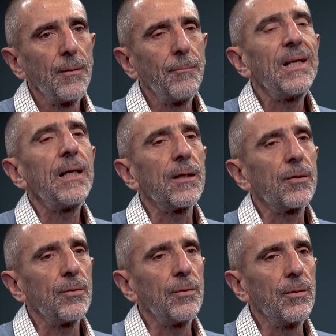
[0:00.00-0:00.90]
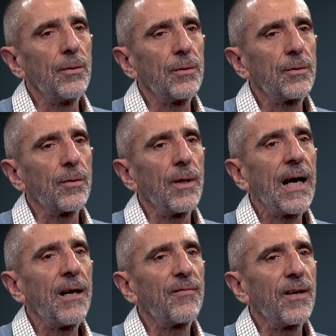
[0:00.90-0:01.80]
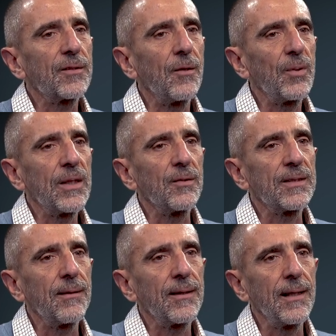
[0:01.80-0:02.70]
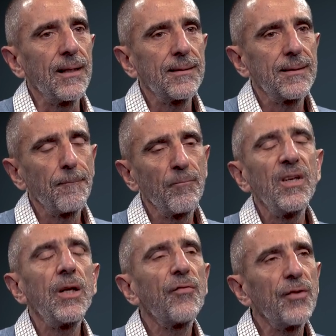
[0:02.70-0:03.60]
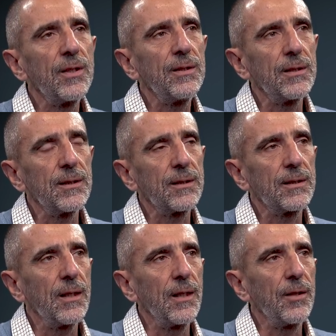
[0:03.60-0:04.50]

meaning to, to life as compared to something else. Very often, this is uh,